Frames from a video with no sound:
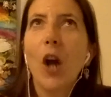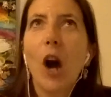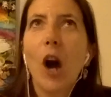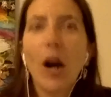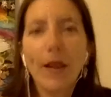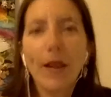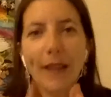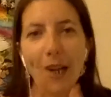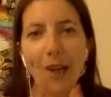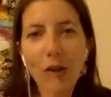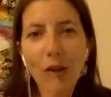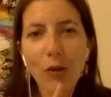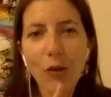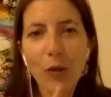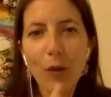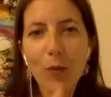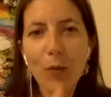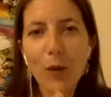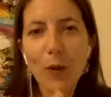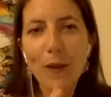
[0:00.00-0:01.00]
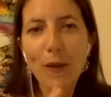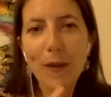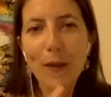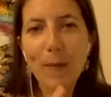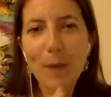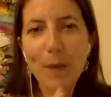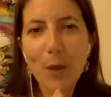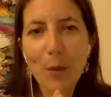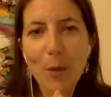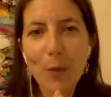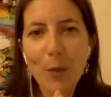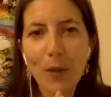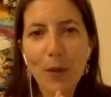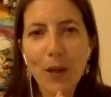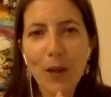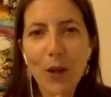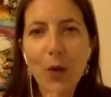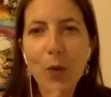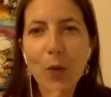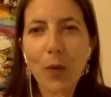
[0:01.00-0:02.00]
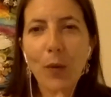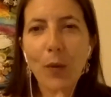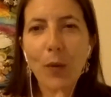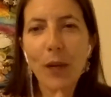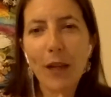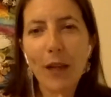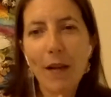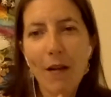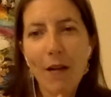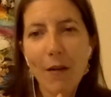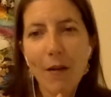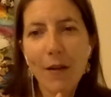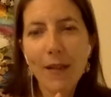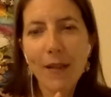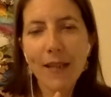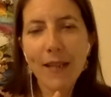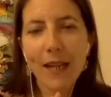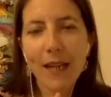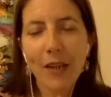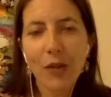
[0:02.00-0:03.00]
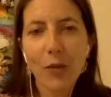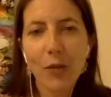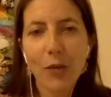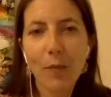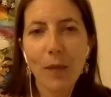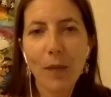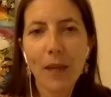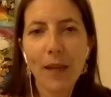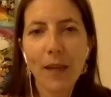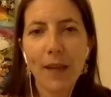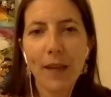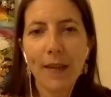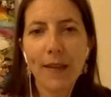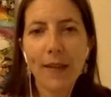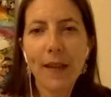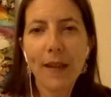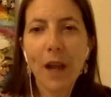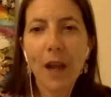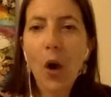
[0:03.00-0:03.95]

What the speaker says: our natural erotic blueprint, who we really are as sexual beings,